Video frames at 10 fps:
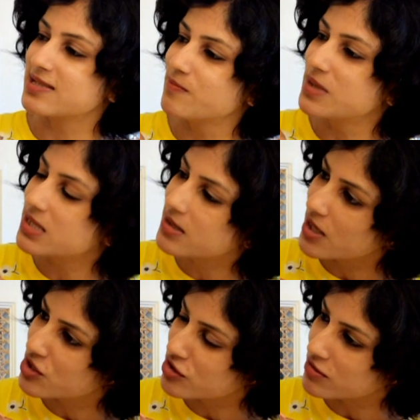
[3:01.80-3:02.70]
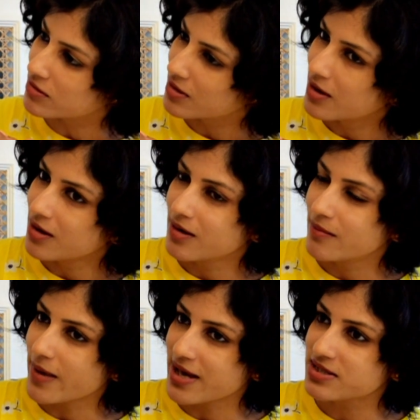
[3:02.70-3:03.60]
as mitigation,
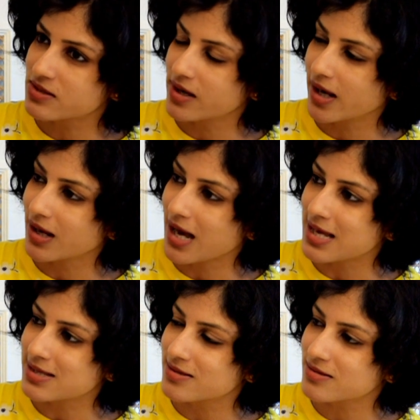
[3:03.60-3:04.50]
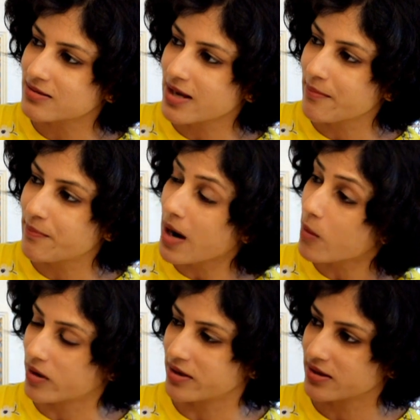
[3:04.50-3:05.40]
masquerading as
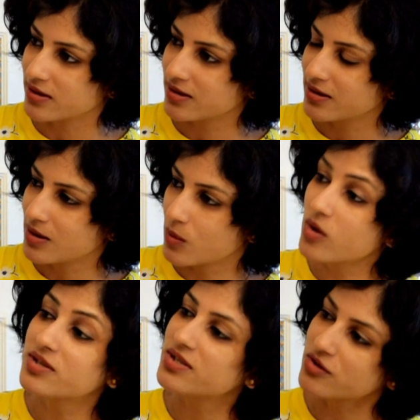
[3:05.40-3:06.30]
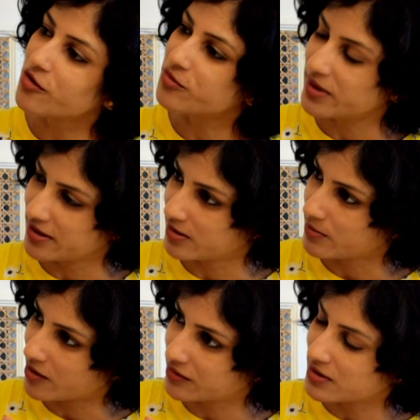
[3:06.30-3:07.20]
empowered? What is your opinion
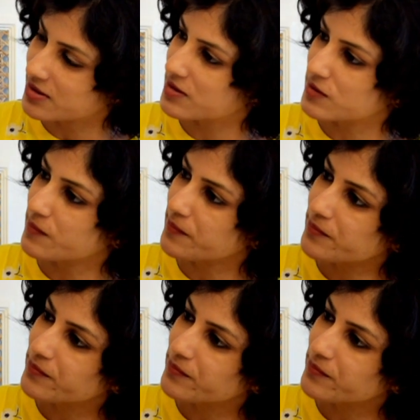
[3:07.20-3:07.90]
about this?